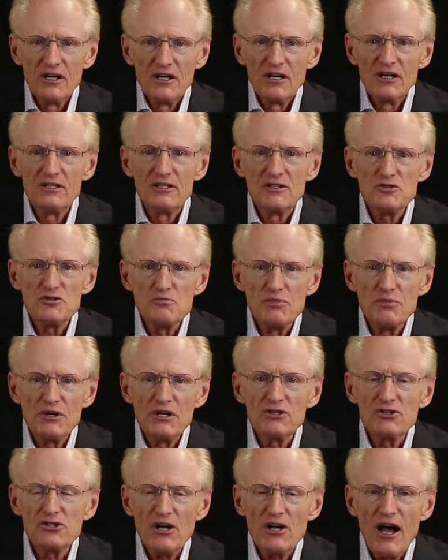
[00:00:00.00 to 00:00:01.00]
In these
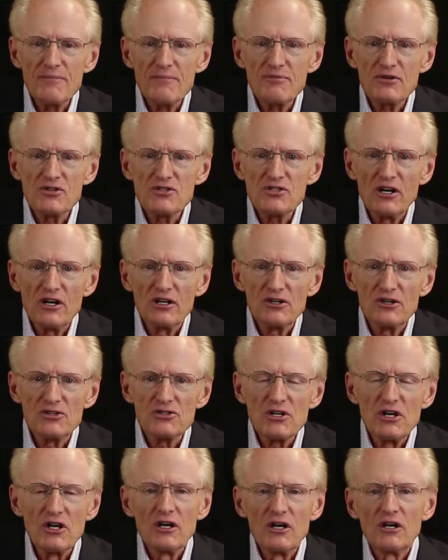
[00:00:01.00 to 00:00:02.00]
big shopping
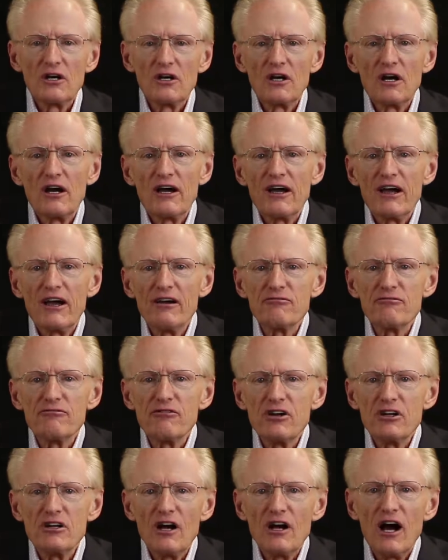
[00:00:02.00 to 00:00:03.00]
centers,
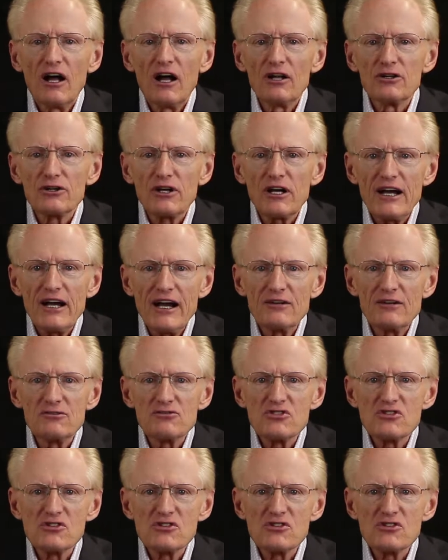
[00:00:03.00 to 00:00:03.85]
every dollar counts